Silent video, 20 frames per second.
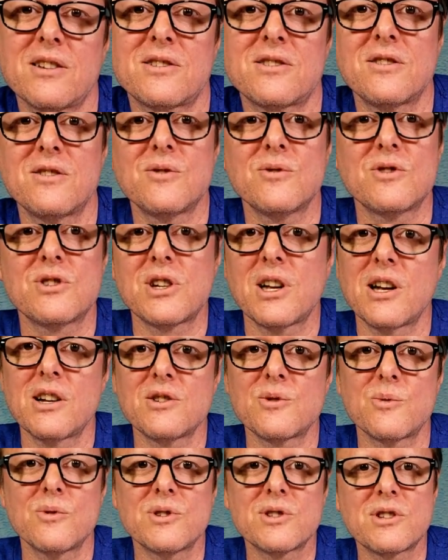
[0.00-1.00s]
us to do a
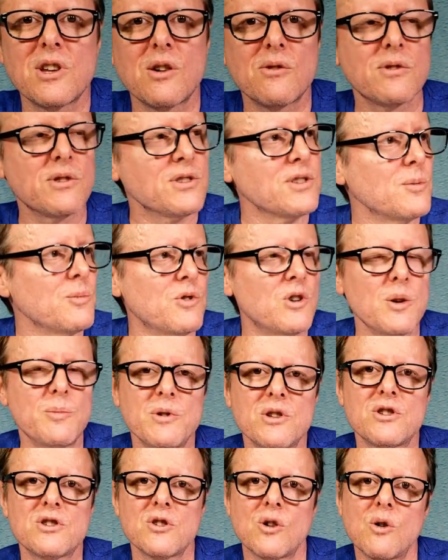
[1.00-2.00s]
challenge where we stay over at some creepy
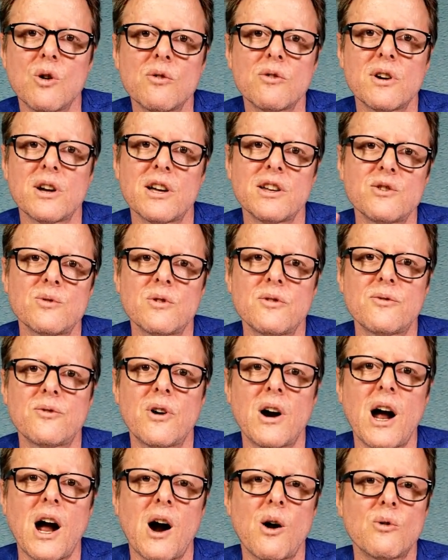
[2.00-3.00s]
show overnight,
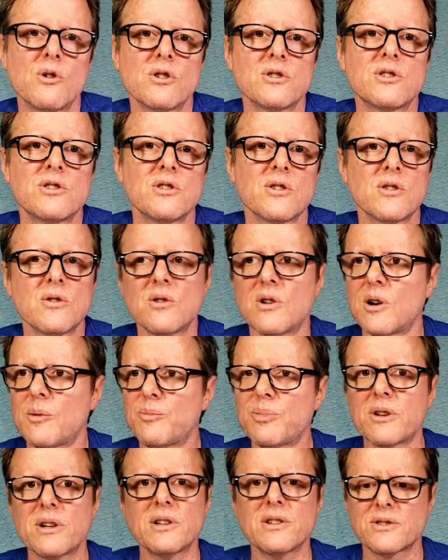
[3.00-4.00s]
24 hours, you know, a
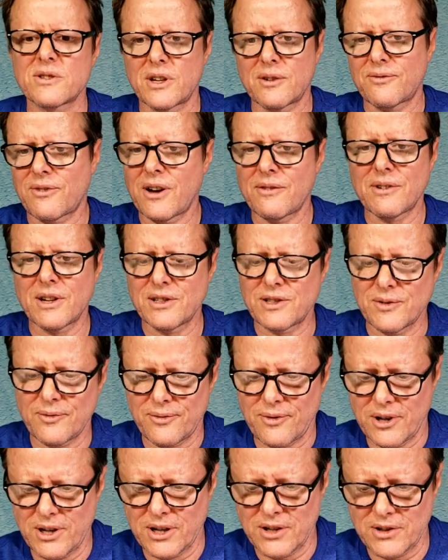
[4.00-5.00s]
place like Five Nights at
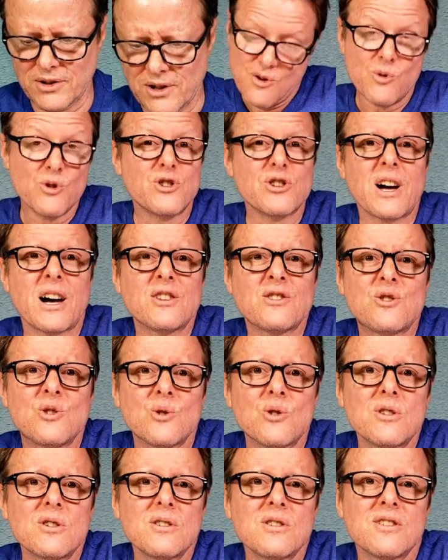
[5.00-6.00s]
Freddy's? Would you guys
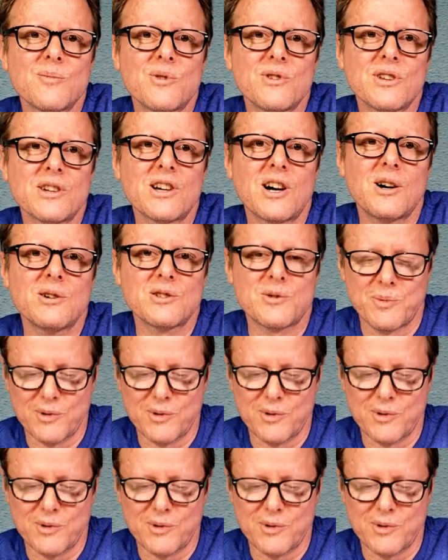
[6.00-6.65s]
do it? Put in the comments